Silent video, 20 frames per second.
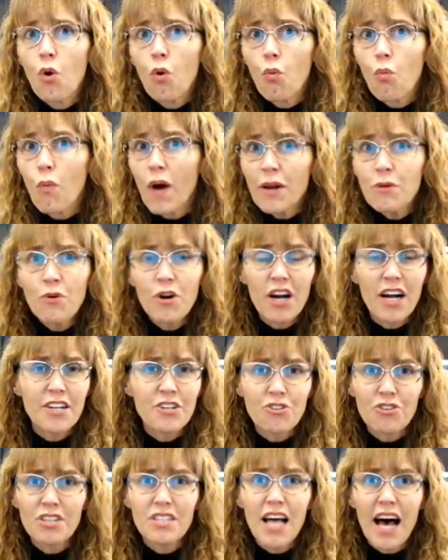When we're
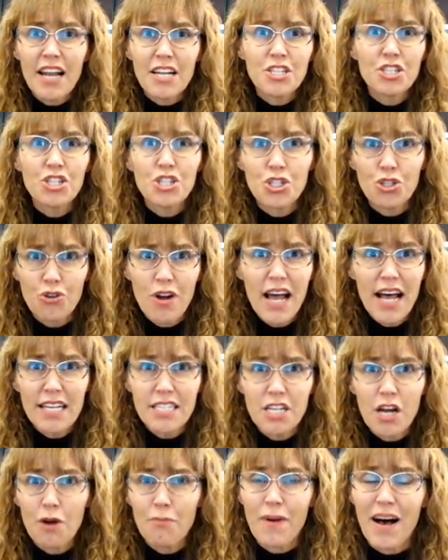under a lot of stress,
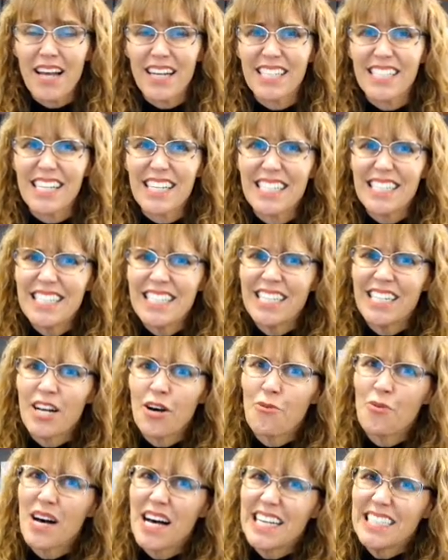our body says, you know
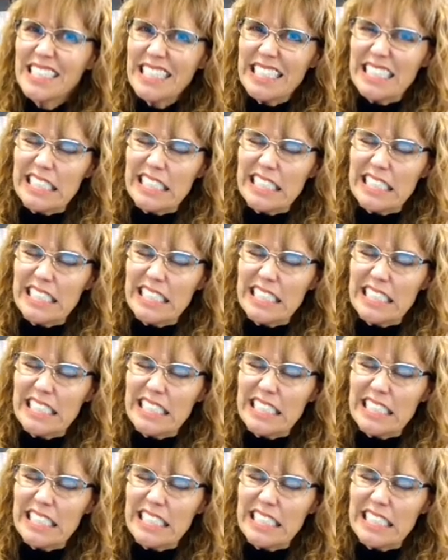what?